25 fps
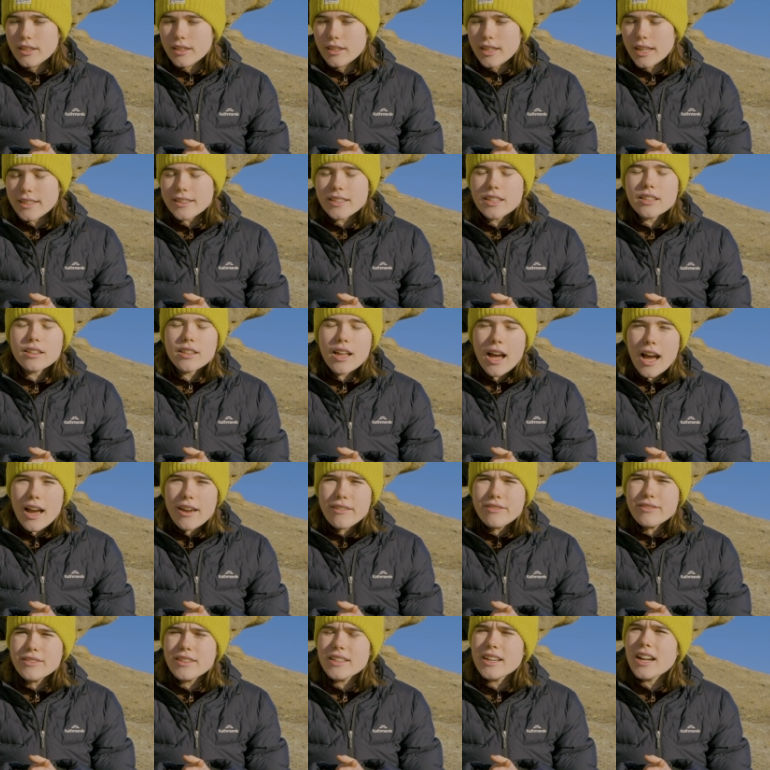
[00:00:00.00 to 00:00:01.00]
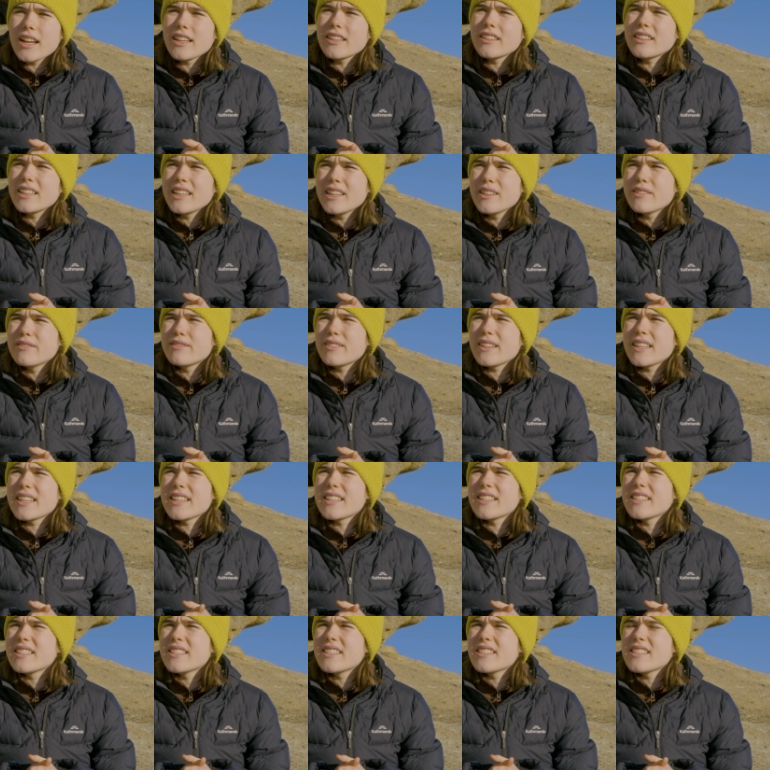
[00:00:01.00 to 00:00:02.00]
like the life that I live
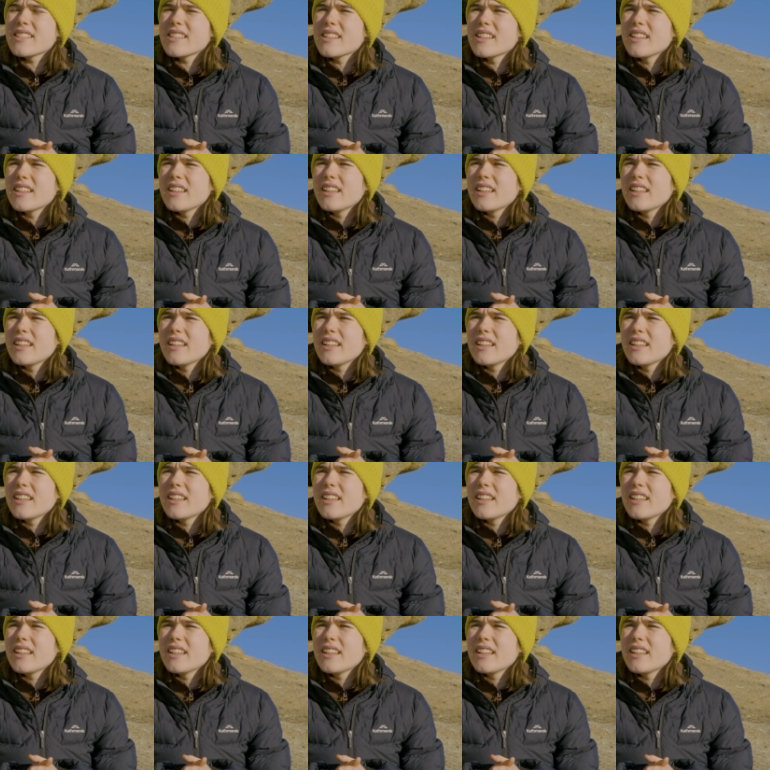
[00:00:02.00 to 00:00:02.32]
is